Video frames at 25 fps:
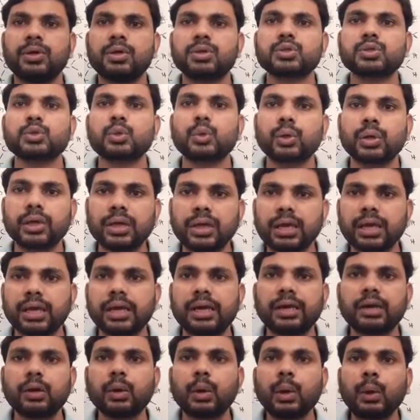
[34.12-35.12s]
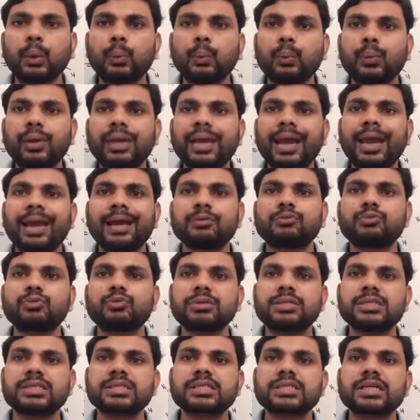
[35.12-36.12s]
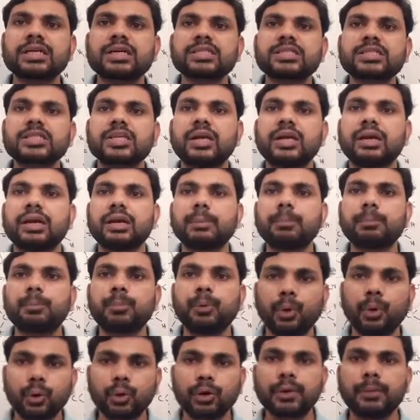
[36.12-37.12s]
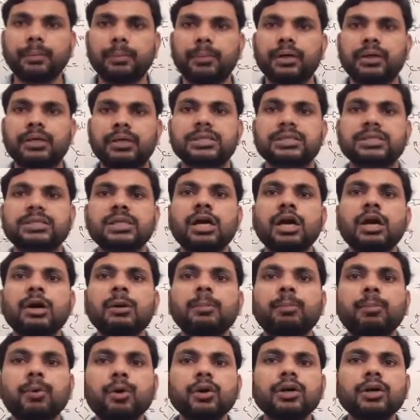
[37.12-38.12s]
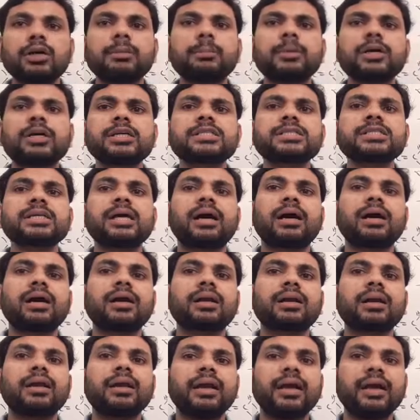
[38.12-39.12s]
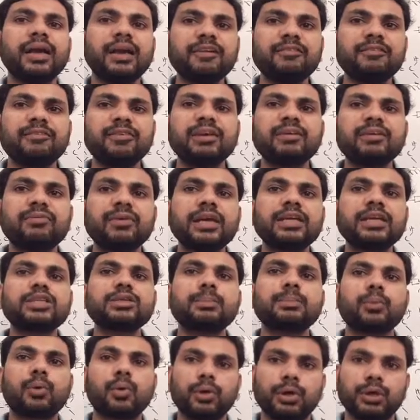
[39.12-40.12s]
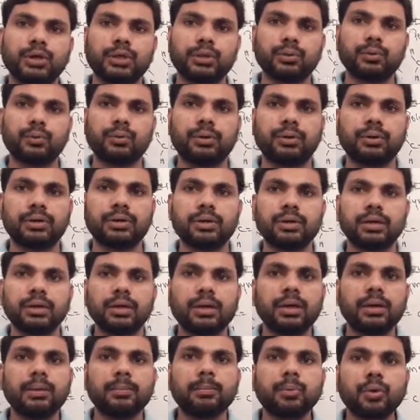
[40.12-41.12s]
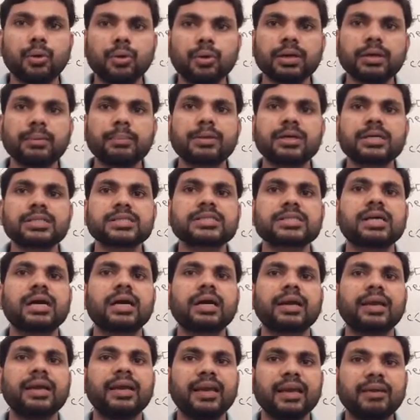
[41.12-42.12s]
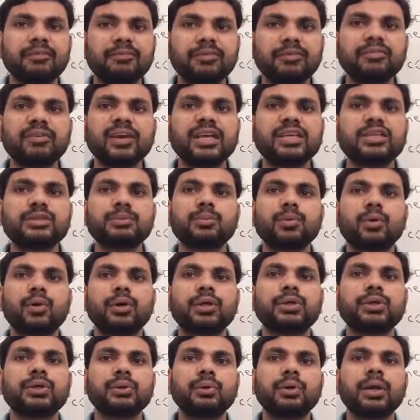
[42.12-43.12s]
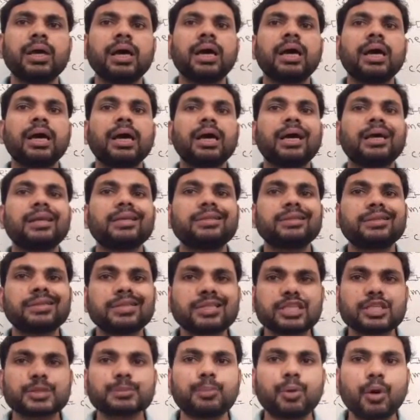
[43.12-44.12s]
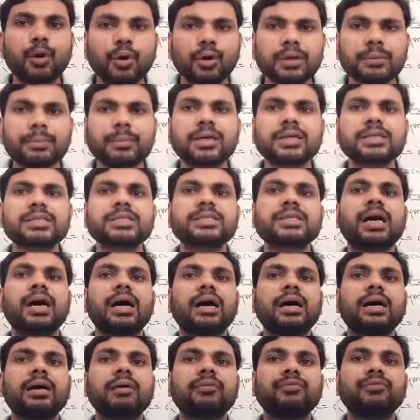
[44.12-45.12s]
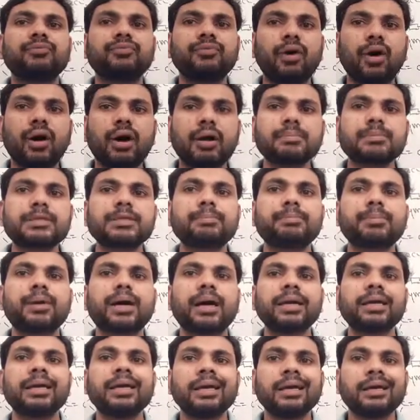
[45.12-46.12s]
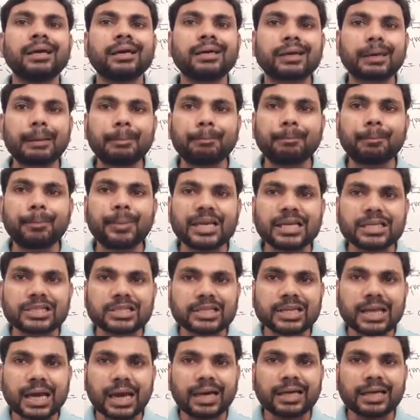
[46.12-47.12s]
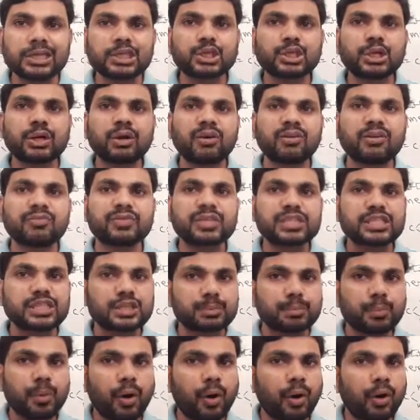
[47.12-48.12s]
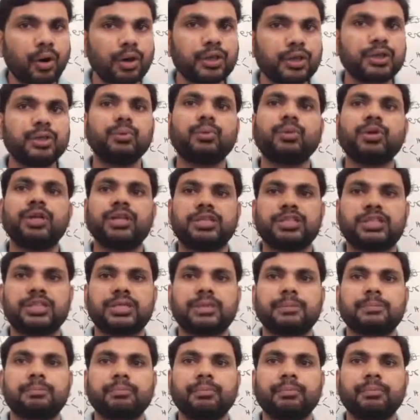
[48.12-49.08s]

So here we have to discuss here polymers. Polymers are heavyweight molecule. Polymers are heavyweight molecule, and these polymers are formed by repeated addition of small unit.